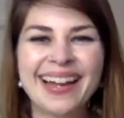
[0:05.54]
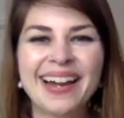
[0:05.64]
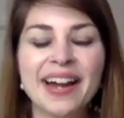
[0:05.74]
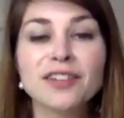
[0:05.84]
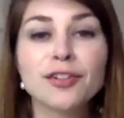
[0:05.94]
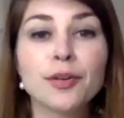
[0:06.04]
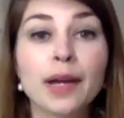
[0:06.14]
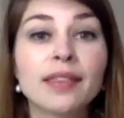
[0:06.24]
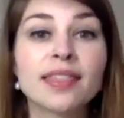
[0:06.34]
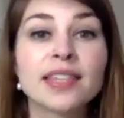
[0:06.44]
Hi
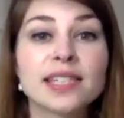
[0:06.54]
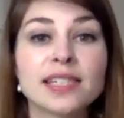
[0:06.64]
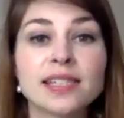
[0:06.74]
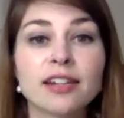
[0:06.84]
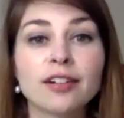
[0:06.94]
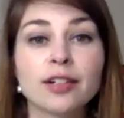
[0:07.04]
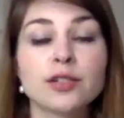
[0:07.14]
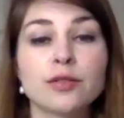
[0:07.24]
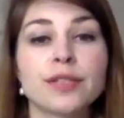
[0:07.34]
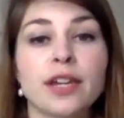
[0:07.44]
everyone, this is Sarah
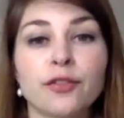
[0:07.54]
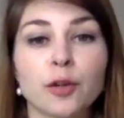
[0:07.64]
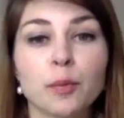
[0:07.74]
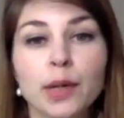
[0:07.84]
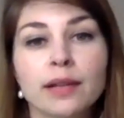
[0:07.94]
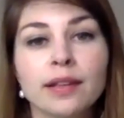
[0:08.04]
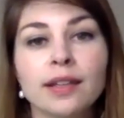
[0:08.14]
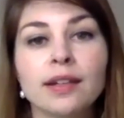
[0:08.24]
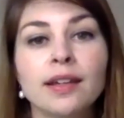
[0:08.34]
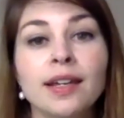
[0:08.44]
Stonecipher
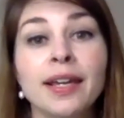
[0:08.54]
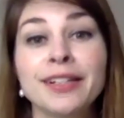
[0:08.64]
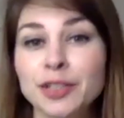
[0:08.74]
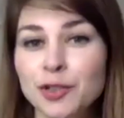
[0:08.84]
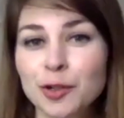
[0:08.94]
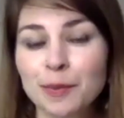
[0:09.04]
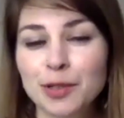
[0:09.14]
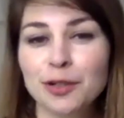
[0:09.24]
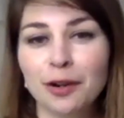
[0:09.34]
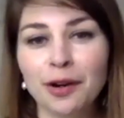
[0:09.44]
Boylan, Digital
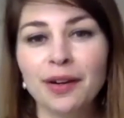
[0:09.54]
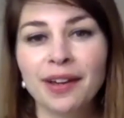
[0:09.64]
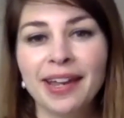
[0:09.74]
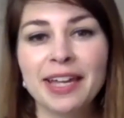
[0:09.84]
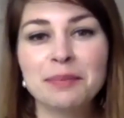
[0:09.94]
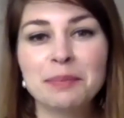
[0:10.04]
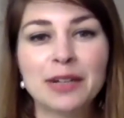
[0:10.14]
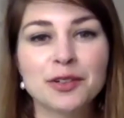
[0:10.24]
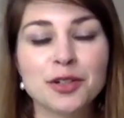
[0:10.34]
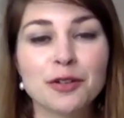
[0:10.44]
Missioner and
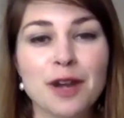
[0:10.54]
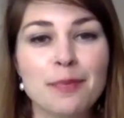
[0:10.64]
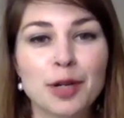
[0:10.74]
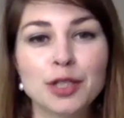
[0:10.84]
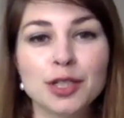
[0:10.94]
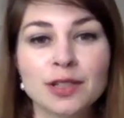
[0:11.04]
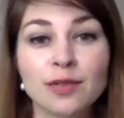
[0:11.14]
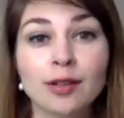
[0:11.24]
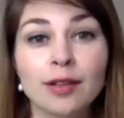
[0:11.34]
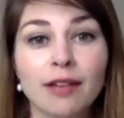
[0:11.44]
Manager of Operations for
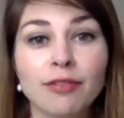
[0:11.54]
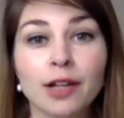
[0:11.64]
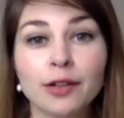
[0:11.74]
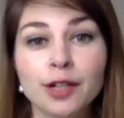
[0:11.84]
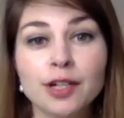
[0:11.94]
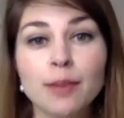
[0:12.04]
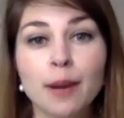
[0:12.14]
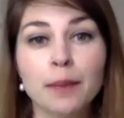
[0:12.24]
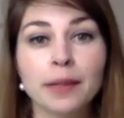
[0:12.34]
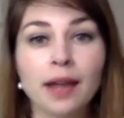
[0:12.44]
the Lifelong Learning
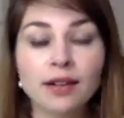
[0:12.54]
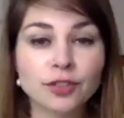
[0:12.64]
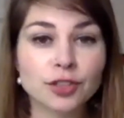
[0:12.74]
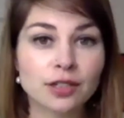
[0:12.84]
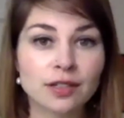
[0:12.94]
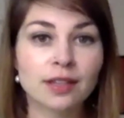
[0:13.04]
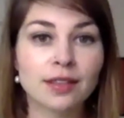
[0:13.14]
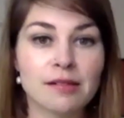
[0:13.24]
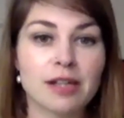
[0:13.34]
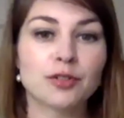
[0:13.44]
Department at Virginia
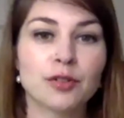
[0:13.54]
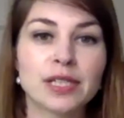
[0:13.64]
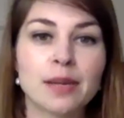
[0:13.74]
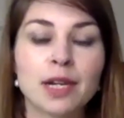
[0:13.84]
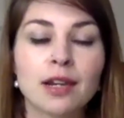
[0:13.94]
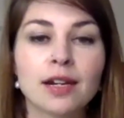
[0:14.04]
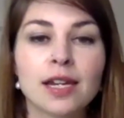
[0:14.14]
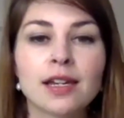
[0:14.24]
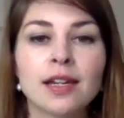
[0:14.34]
Theological Seminary.